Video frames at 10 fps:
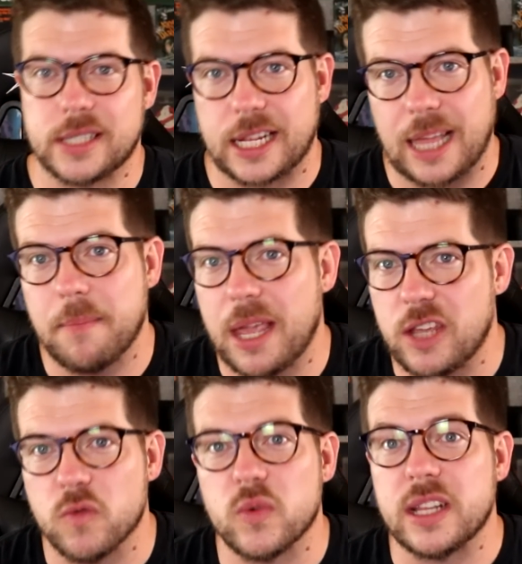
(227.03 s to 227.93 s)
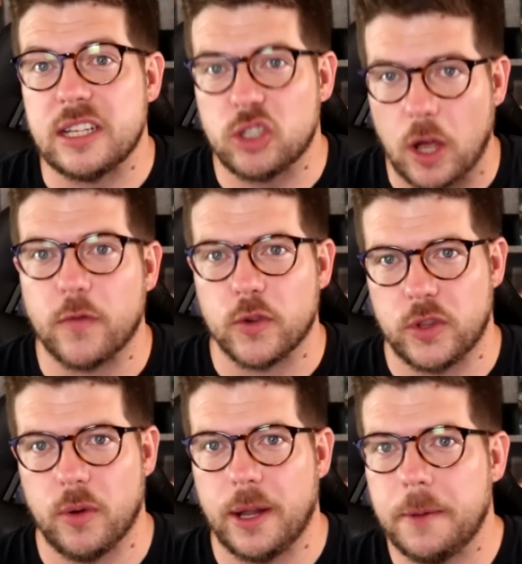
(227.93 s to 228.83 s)
Like, they make you really suffer
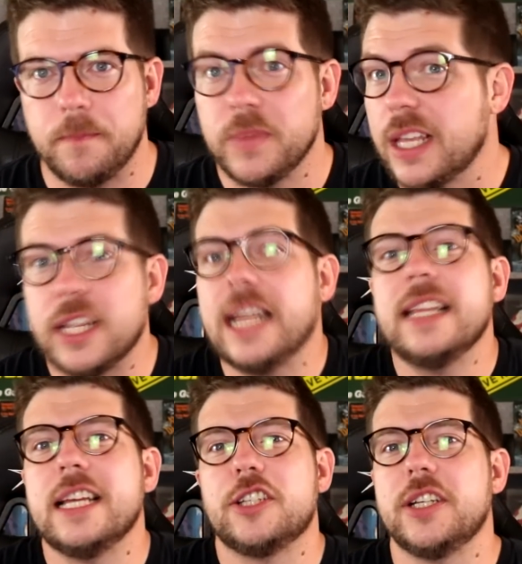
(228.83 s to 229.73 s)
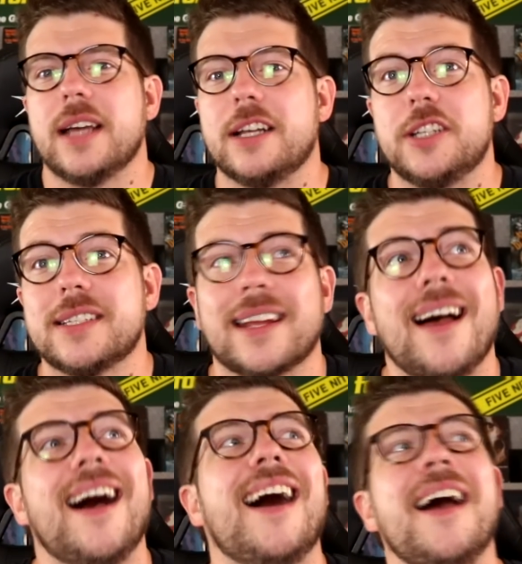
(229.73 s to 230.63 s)
through it. Anything she does, she's like,
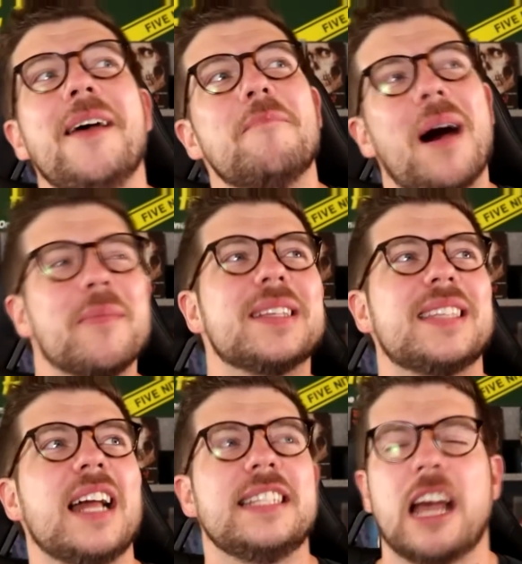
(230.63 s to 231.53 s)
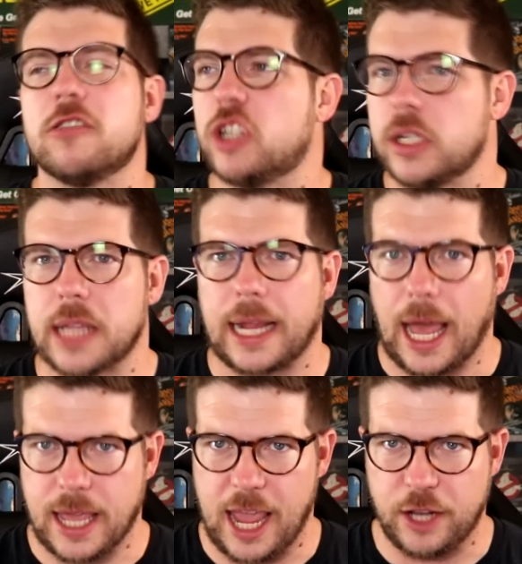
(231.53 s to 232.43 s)
haha, mom, the sun's out. And she's like,
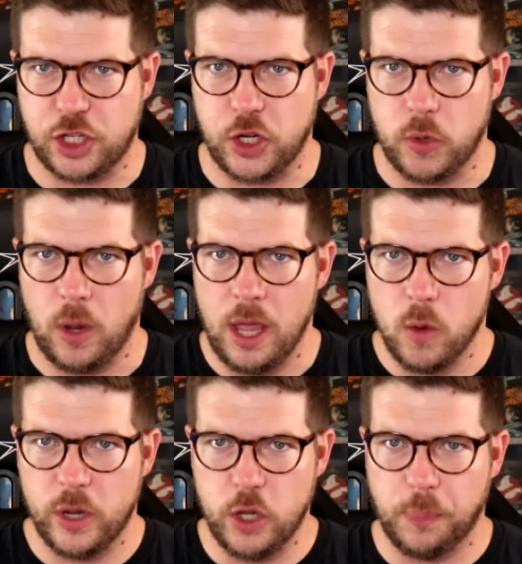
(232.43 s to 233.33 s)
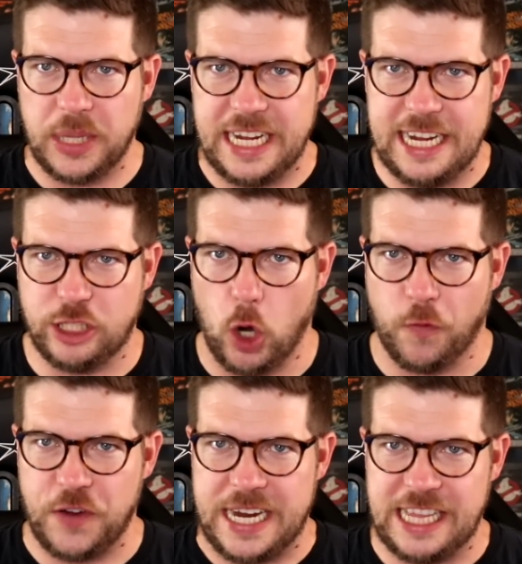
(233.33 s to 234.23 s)
I hate you. Will you please go
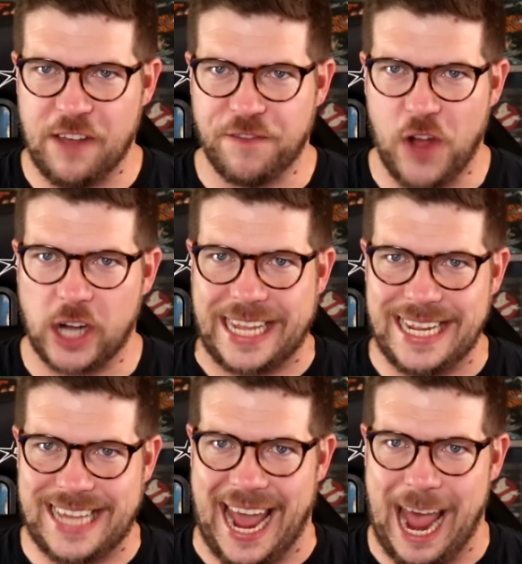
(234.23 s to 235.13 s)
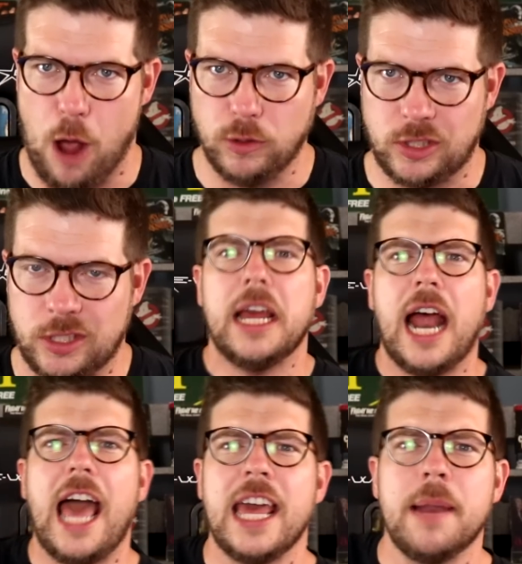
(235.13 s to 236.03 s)
feed the fucking cows?
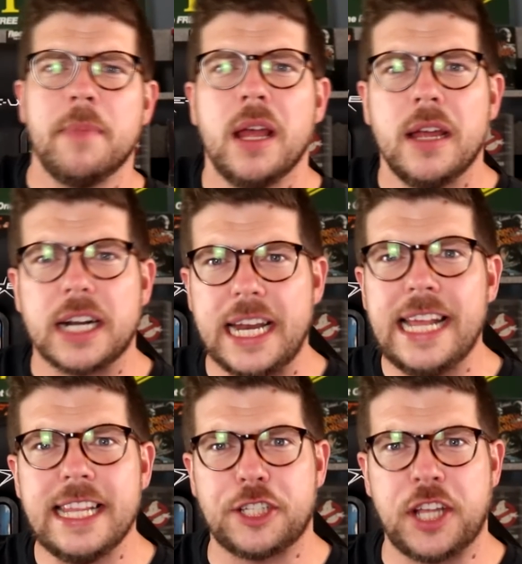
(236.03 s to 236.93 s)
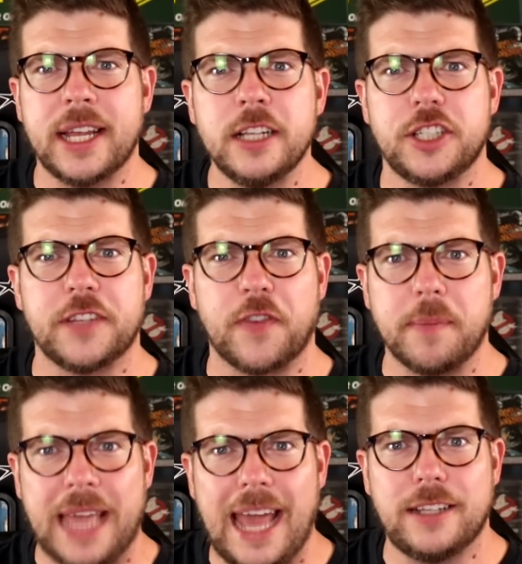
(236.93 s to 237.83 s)
Hide him! Clean the chicken shit from
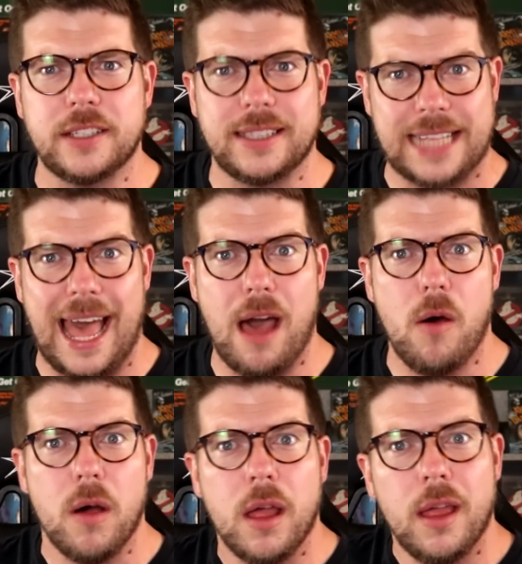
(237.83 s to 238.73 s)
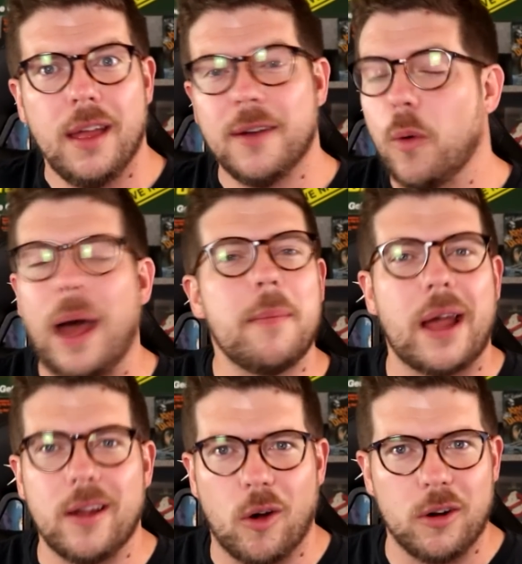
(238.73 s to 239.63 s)
cages now! Why am
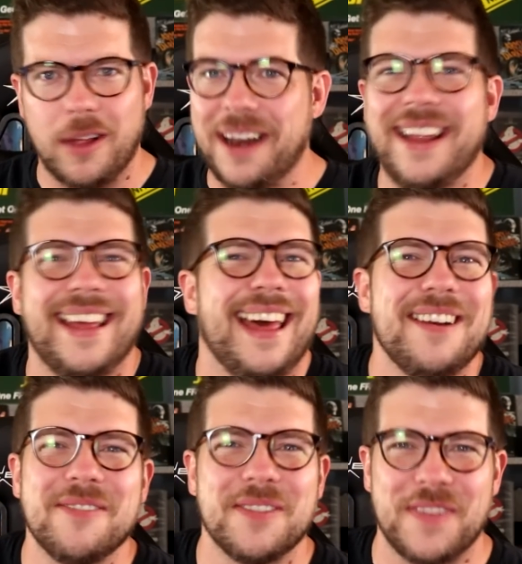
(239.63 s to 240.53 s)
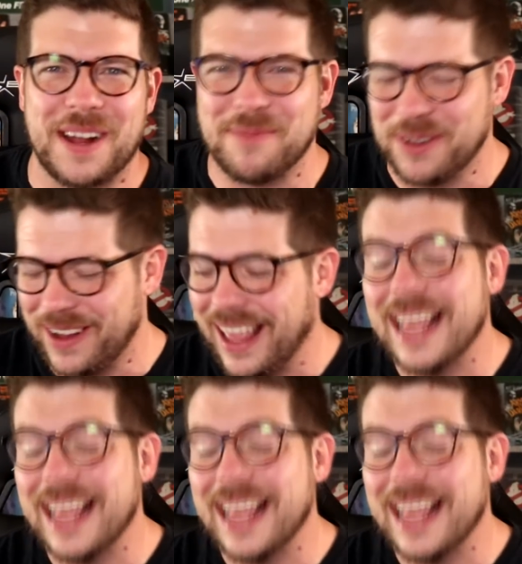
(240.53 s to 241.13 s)
I Arnold? I don't know what the fuck I'm doing.